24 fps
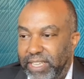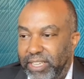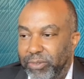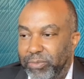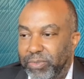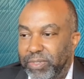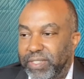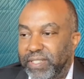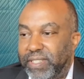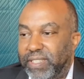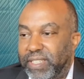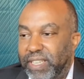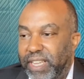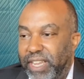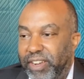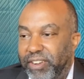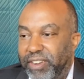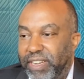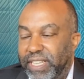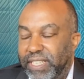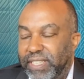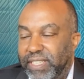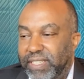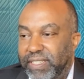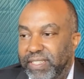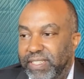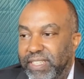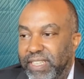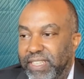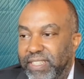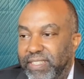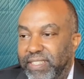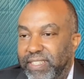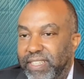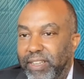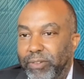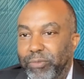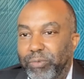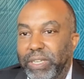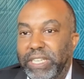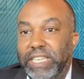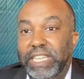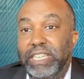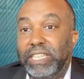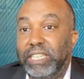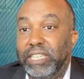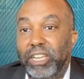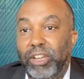It was scary in the sense that we
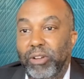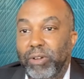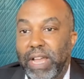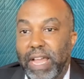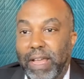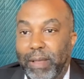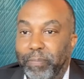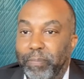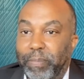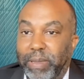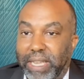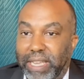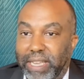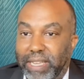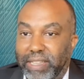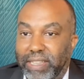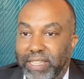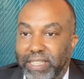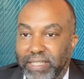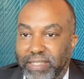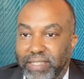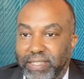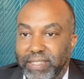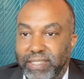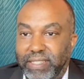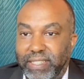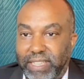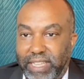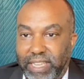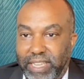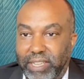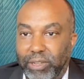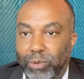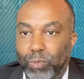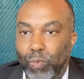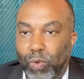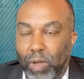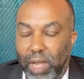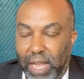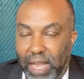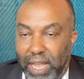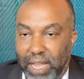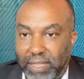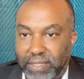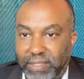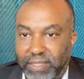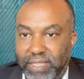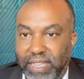didn't know how big this thing
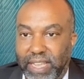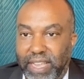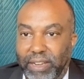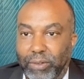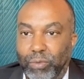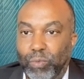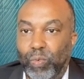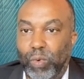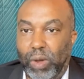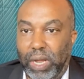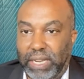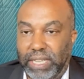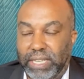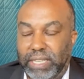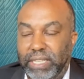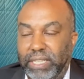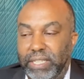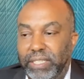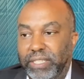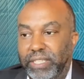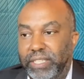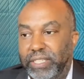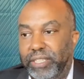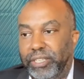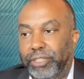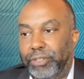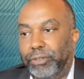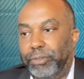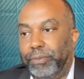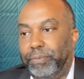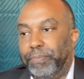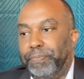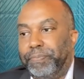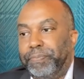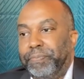was and what it could do.